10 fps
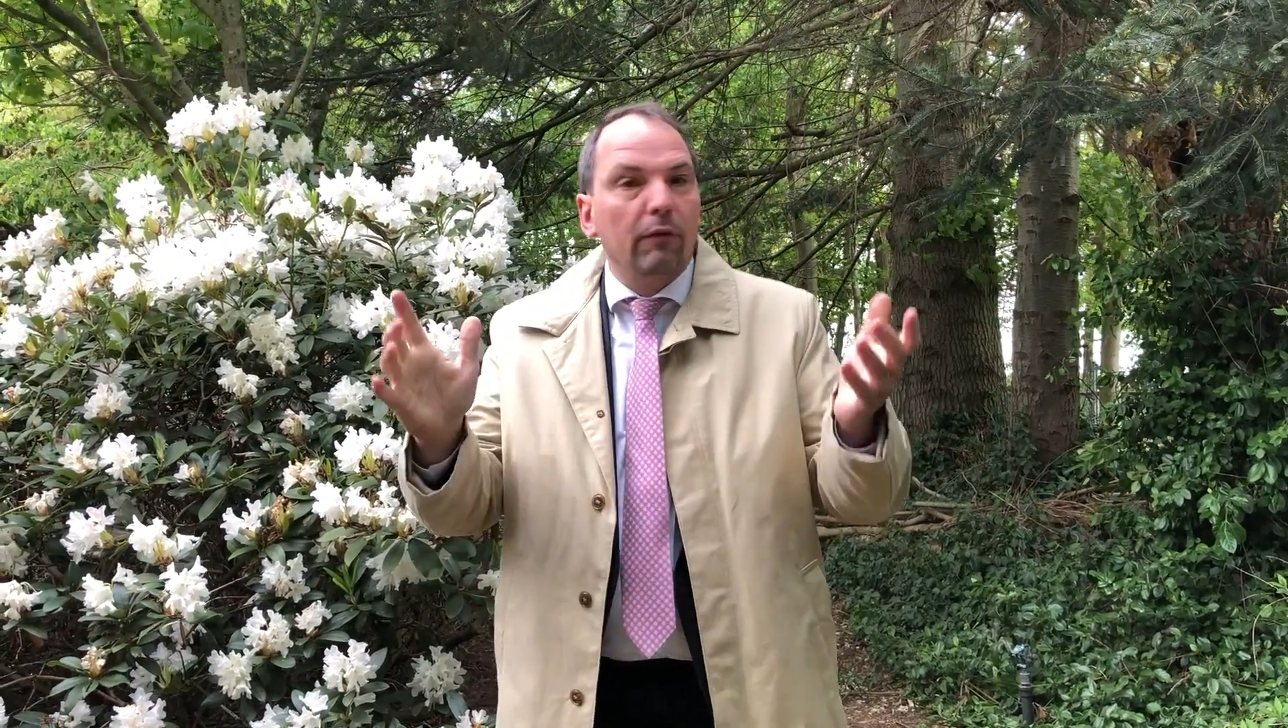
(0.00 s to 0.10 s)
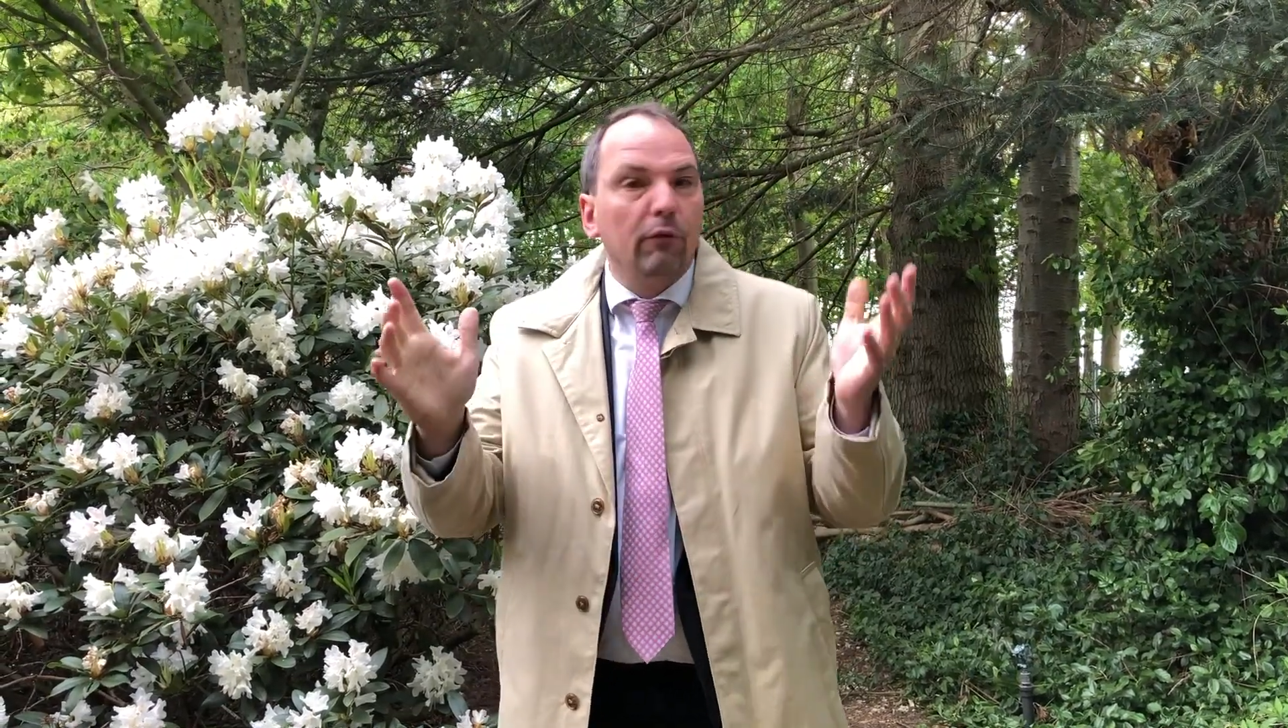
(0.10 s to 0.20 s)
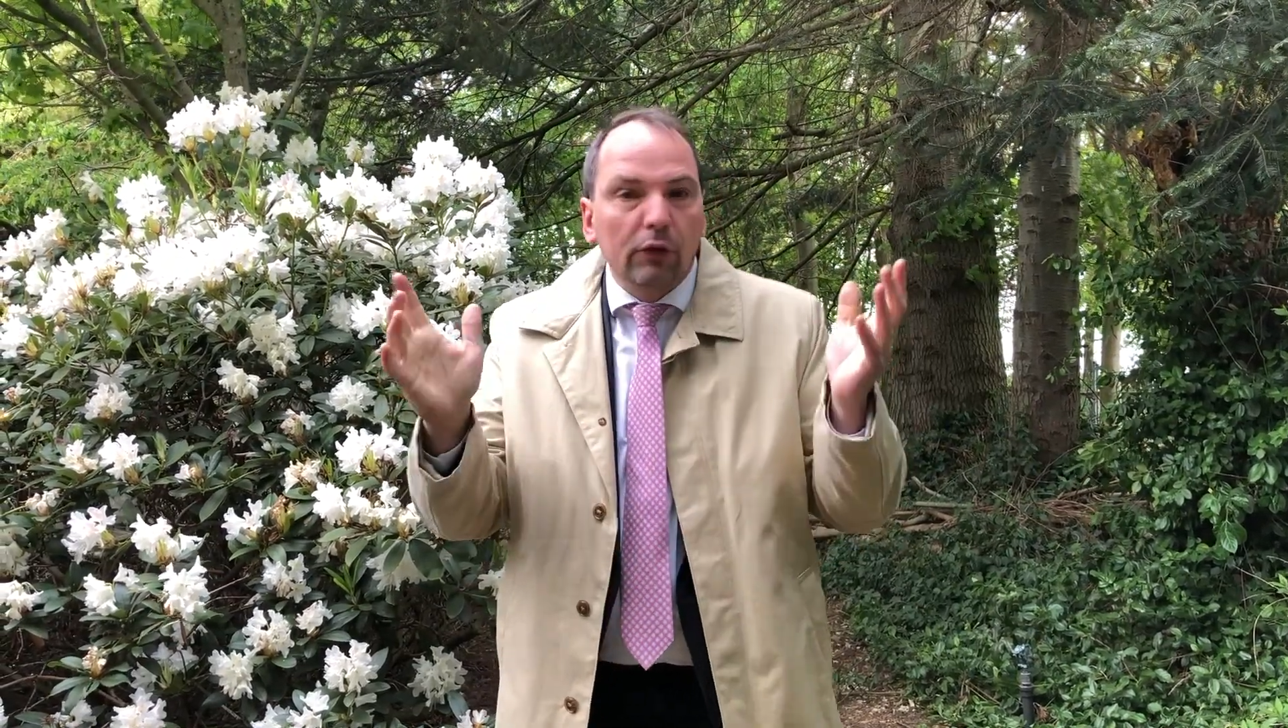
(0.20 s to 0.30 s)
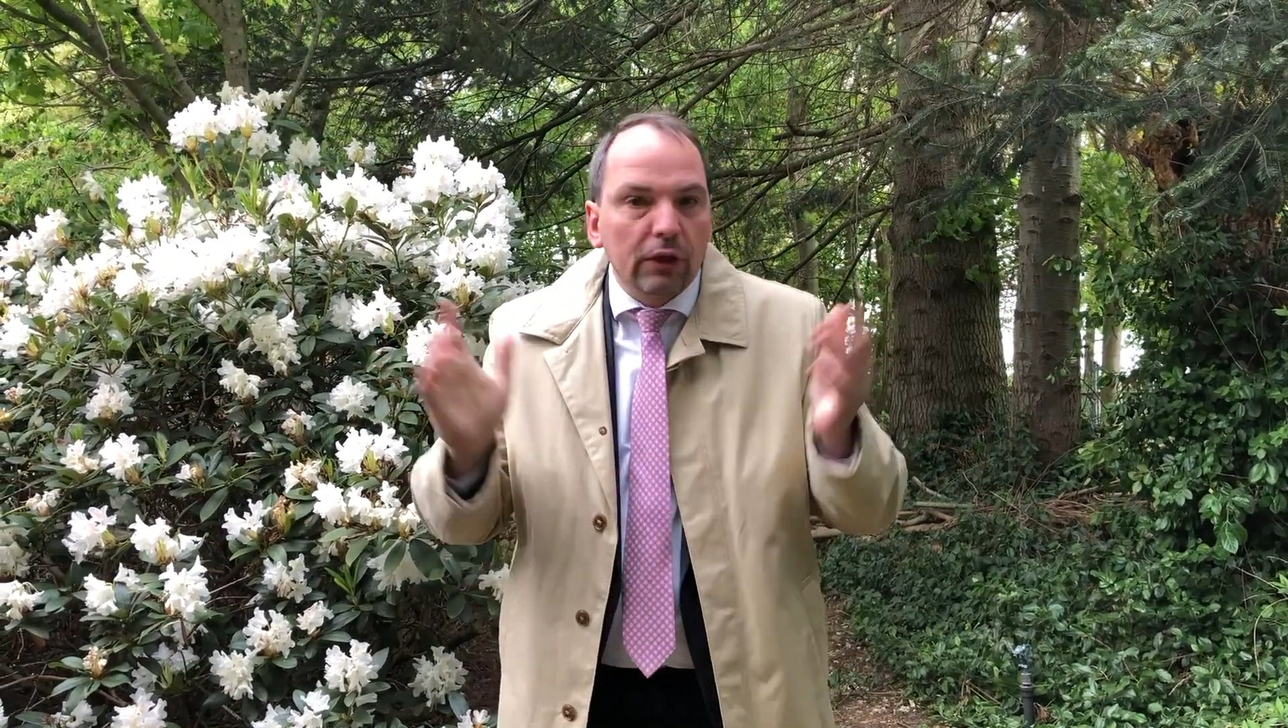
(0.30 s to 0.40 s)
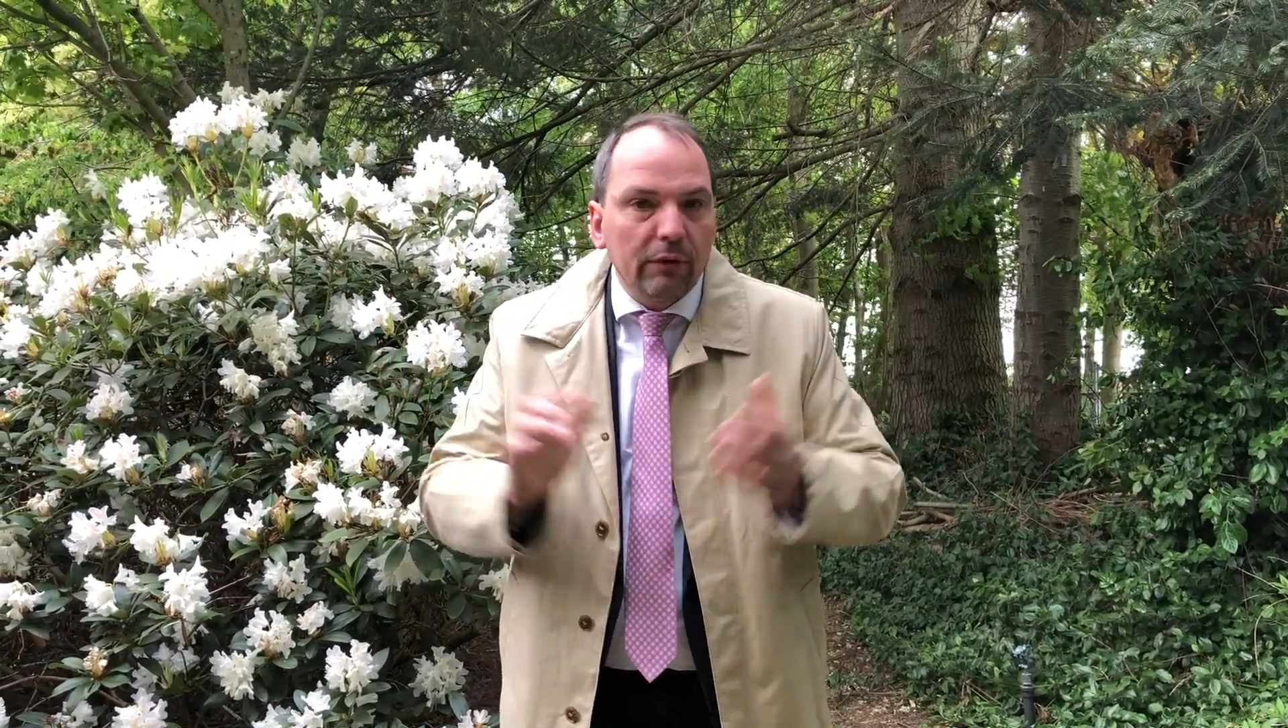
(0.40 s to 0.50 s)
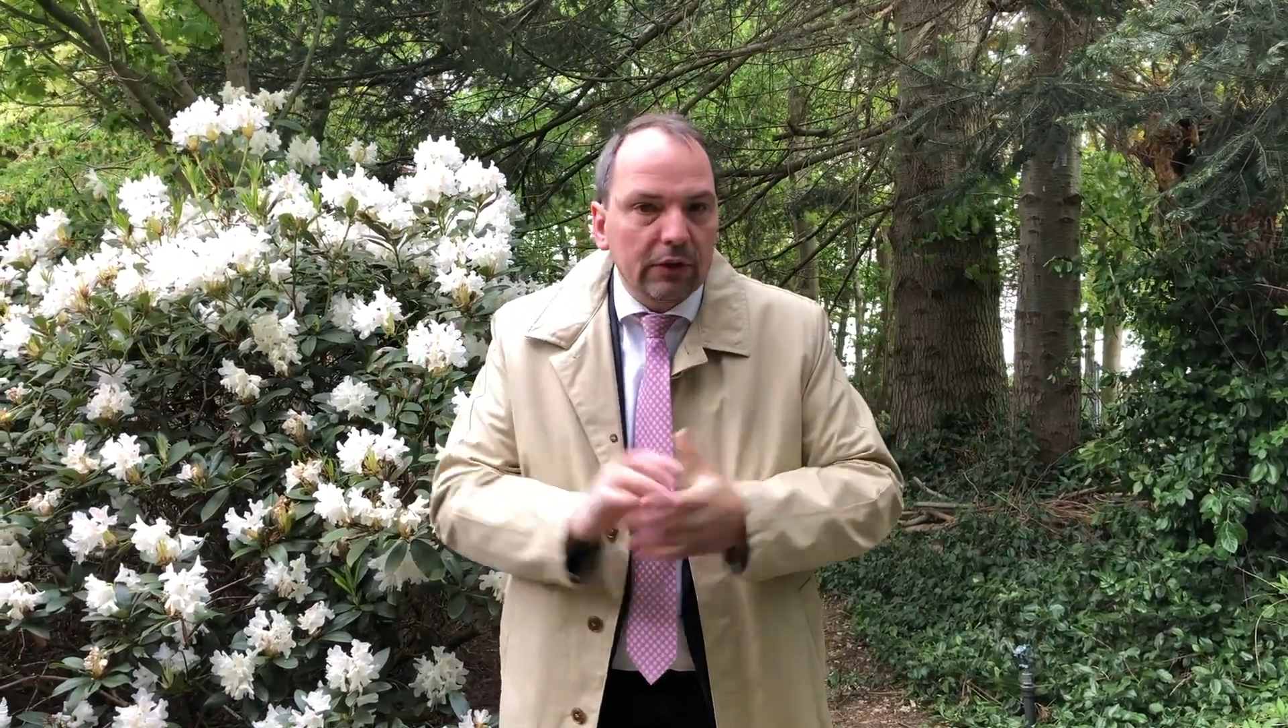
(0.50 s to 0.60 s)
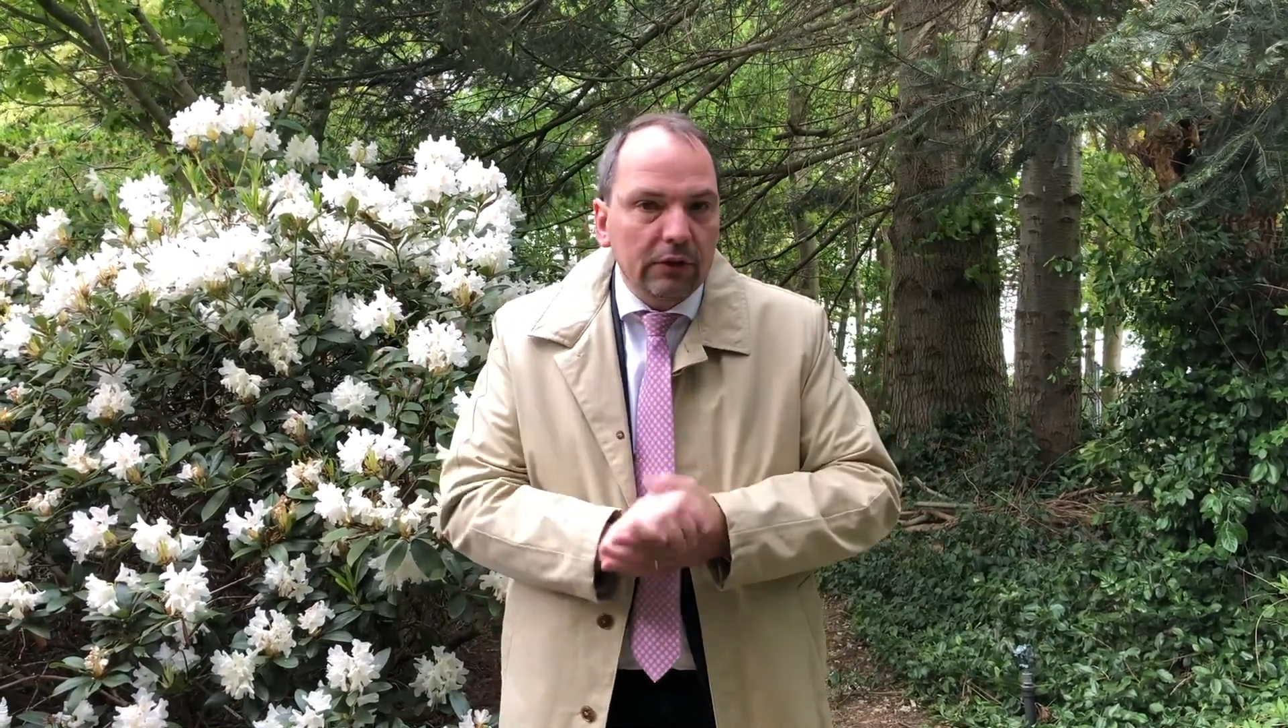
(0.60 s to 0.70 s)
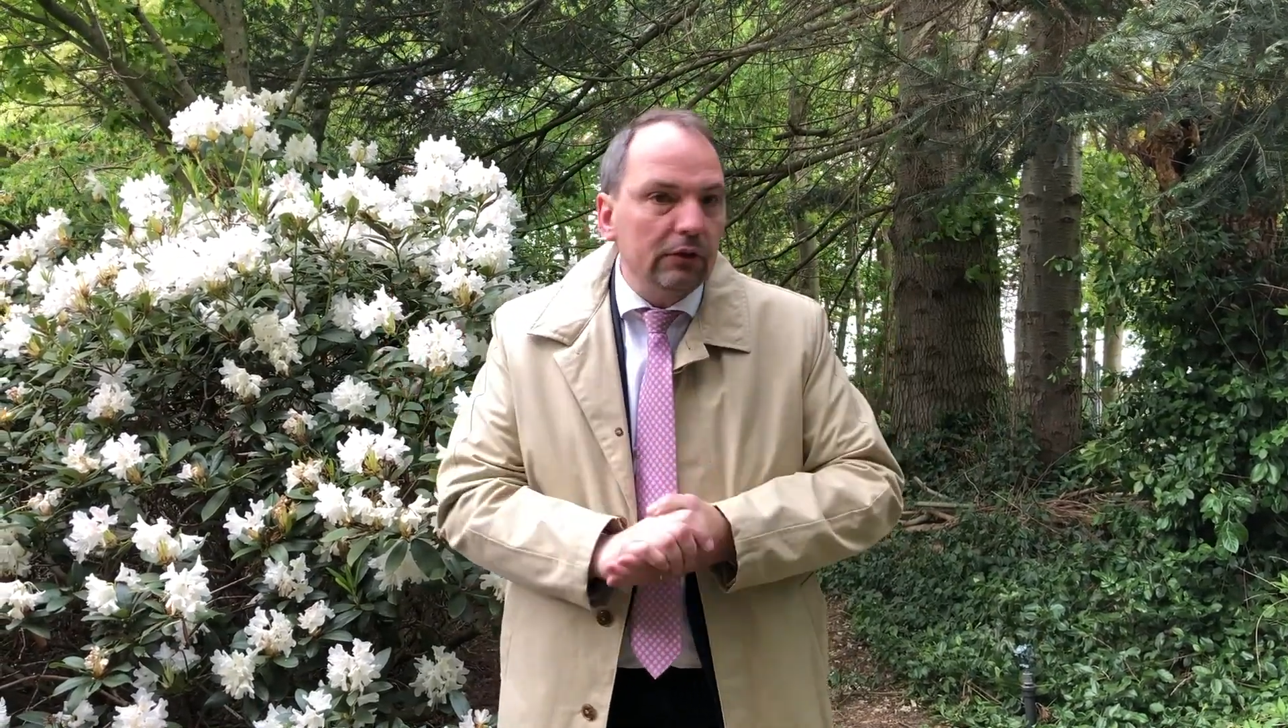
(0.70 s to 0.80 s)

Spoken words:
40 questions,